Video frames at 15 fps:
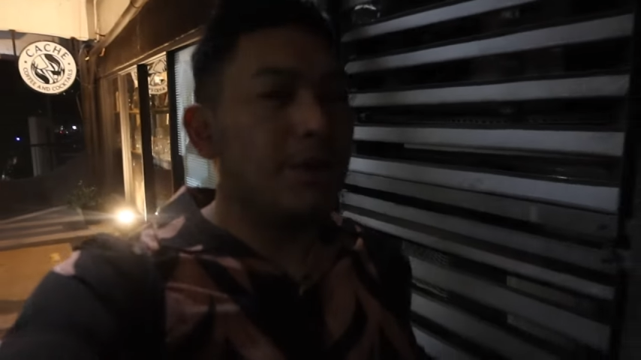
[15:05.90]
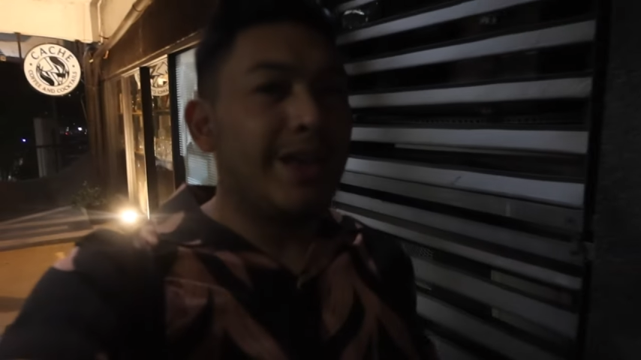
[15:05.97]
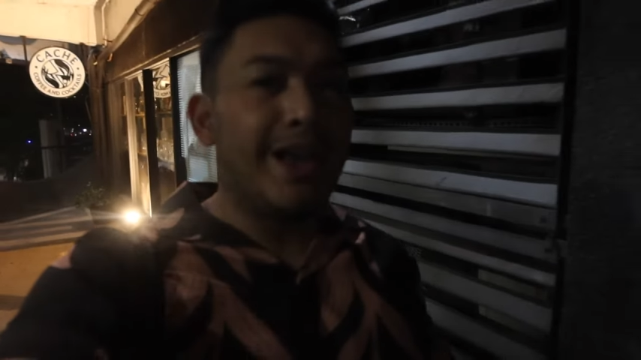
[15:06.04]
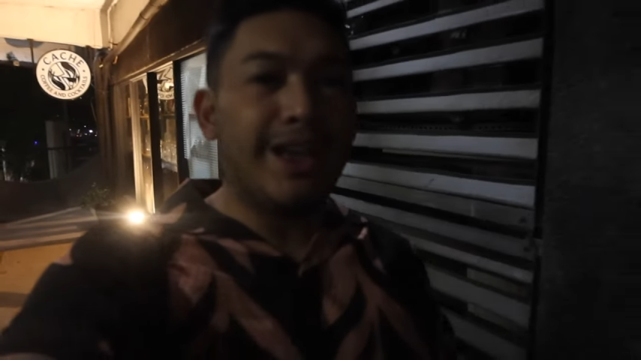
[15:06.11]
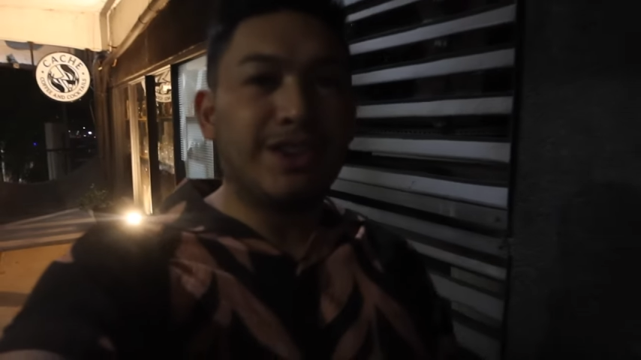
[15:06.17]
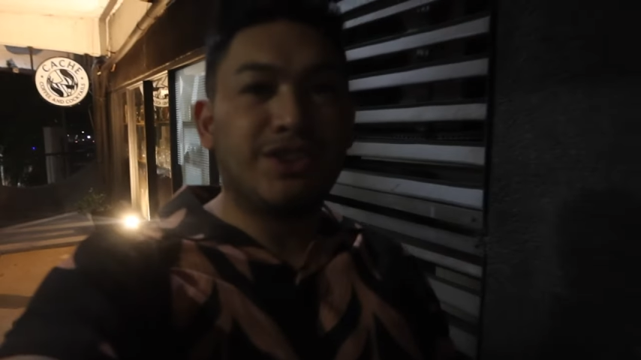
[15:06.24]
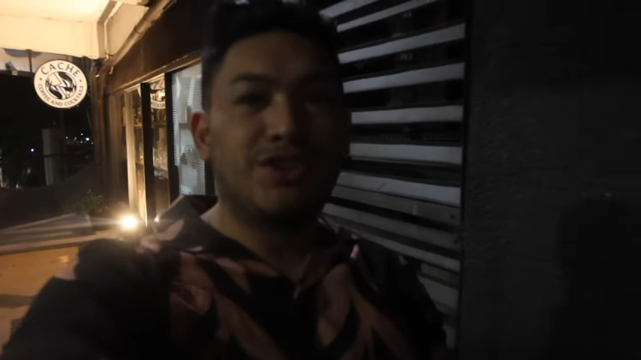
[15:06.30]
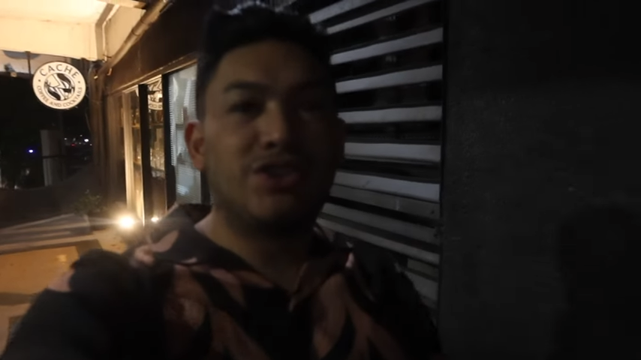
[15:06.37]

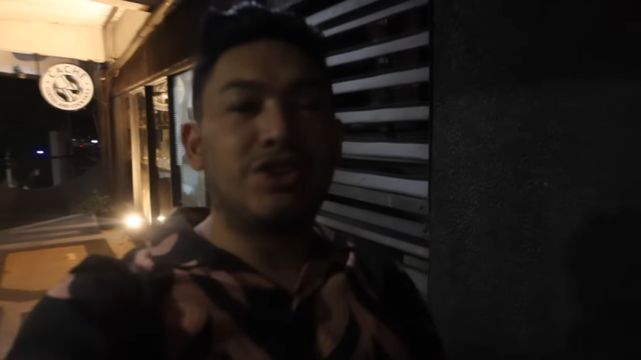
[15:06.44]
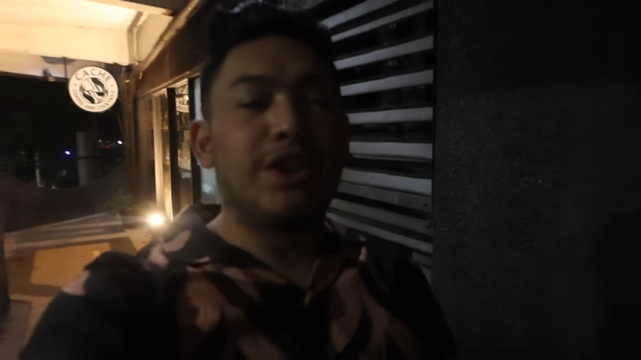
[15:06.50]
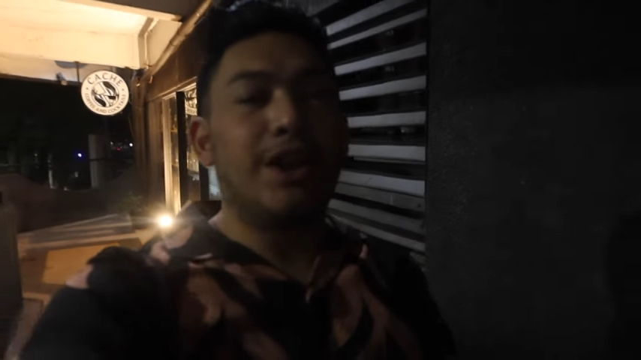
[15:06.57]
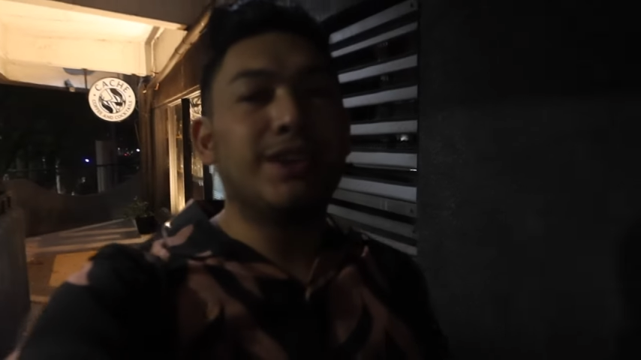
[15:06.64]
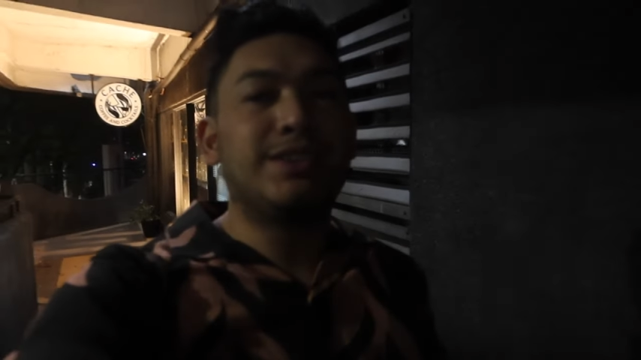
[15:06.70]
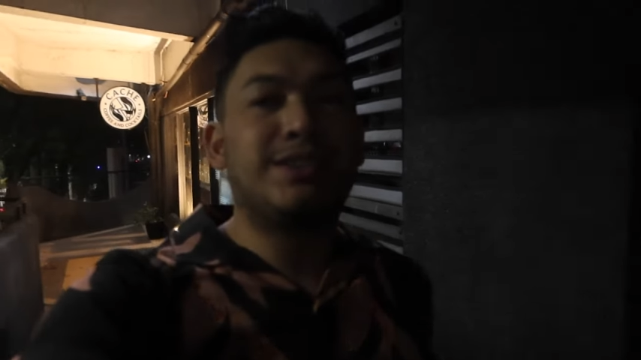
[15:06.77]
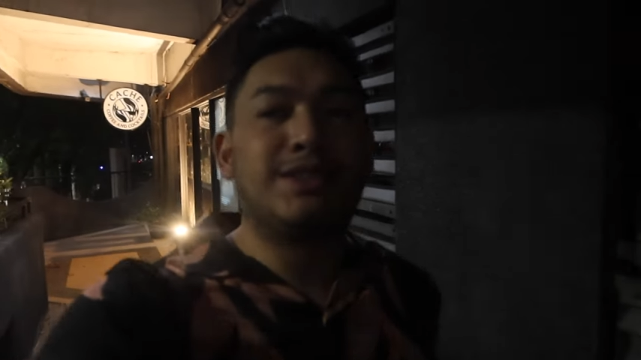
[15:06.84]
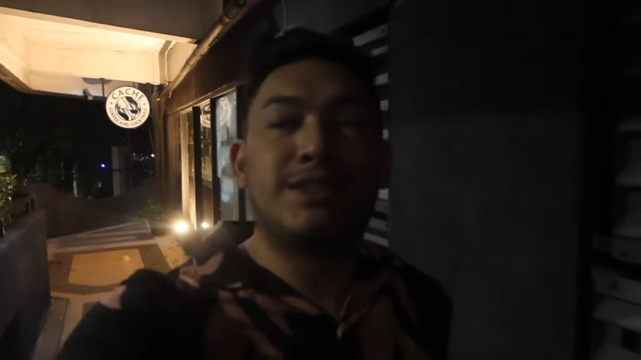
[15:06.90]
Okay,
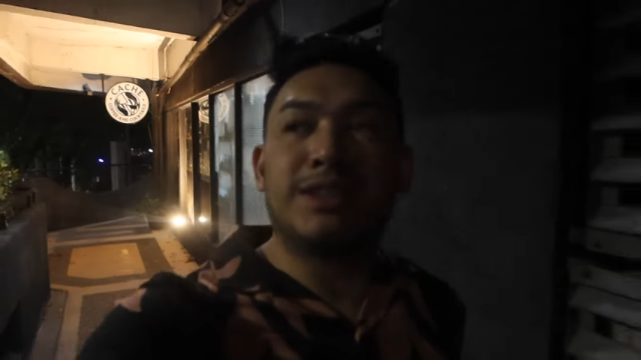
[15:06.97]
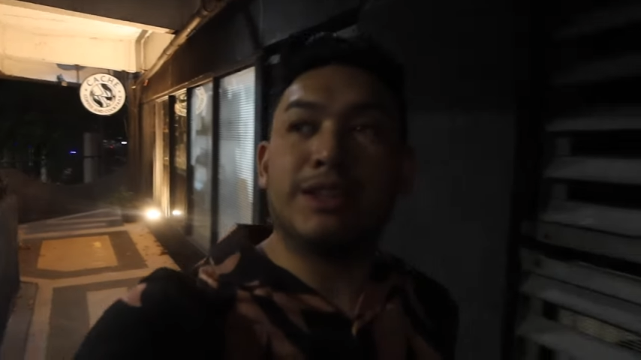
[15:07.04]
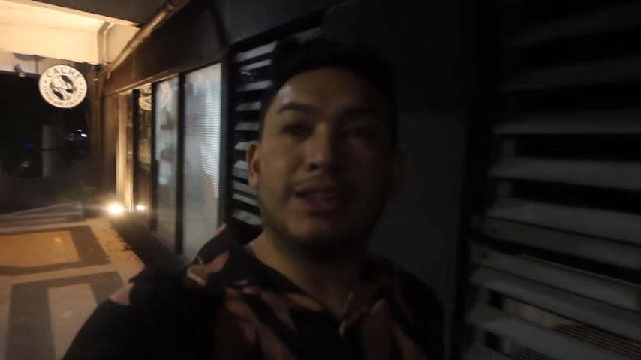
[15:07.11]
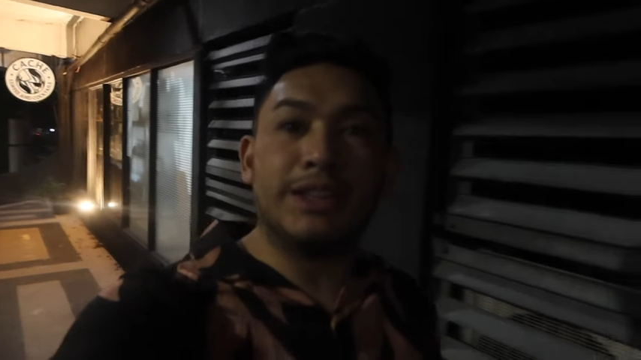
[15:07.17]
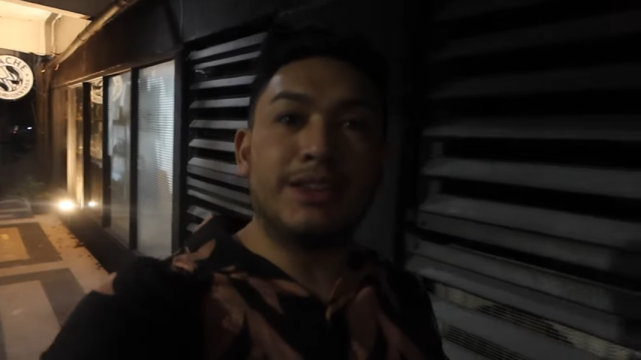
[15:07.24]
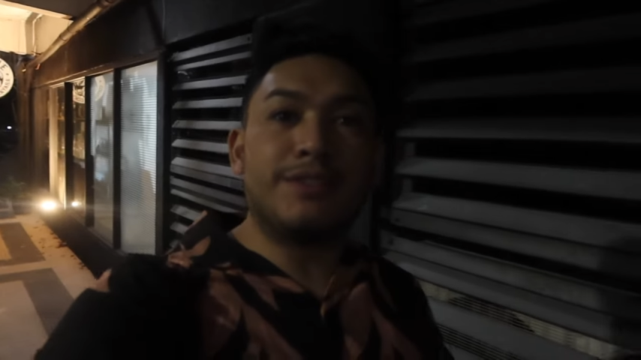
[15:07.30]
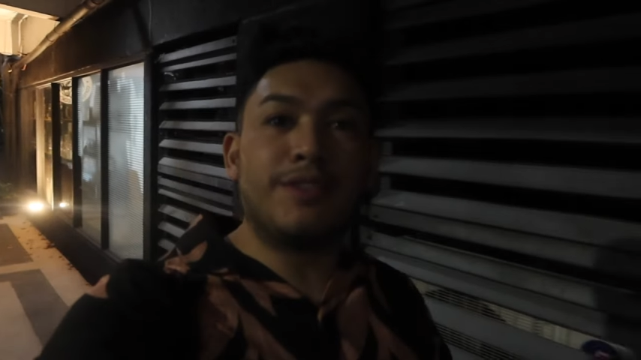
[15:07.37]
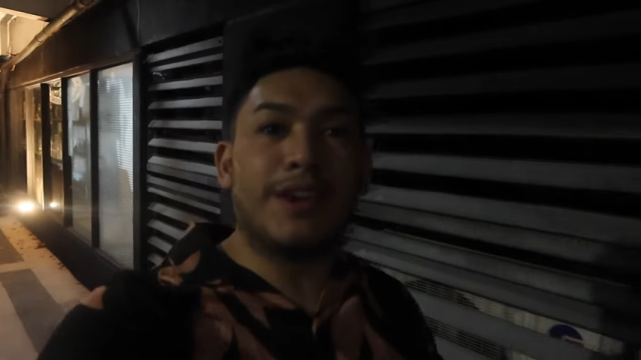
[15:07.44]
just
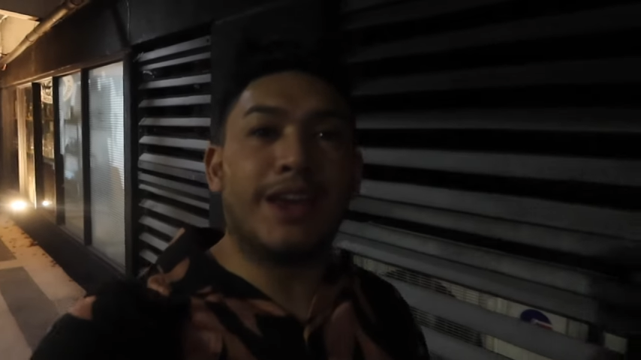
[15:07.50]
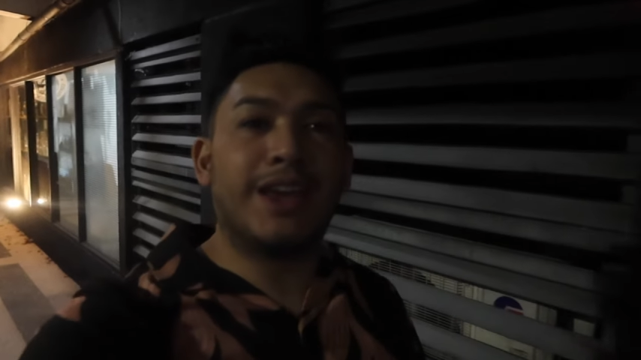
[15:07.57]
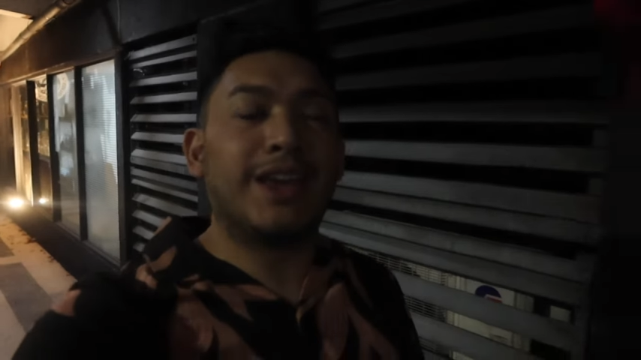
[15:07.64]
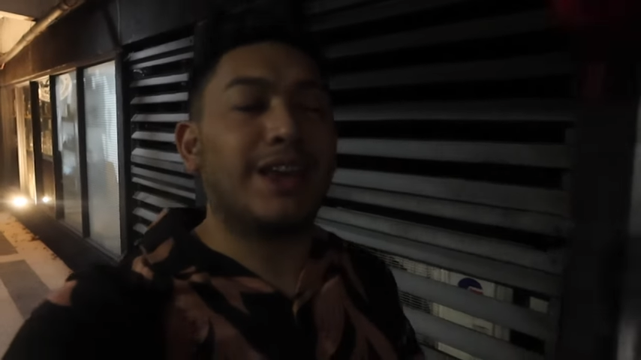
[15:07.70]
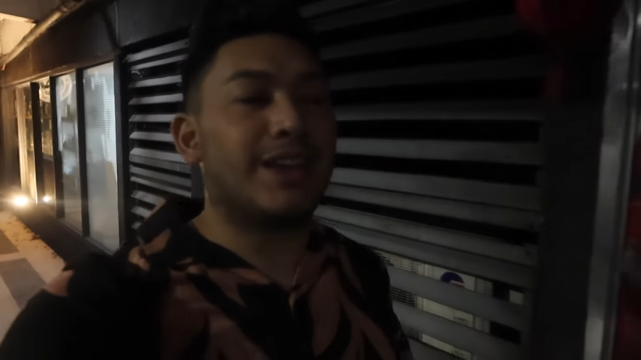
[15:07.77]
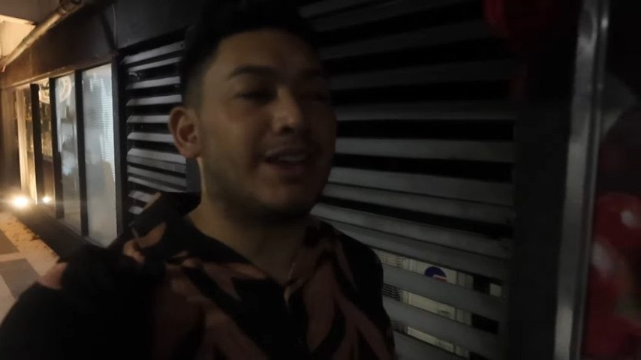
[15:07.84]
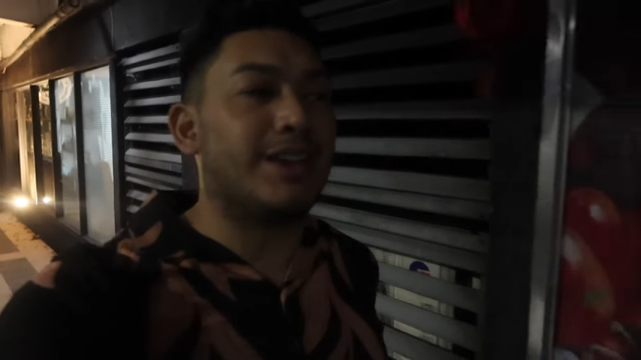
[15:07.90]
leaving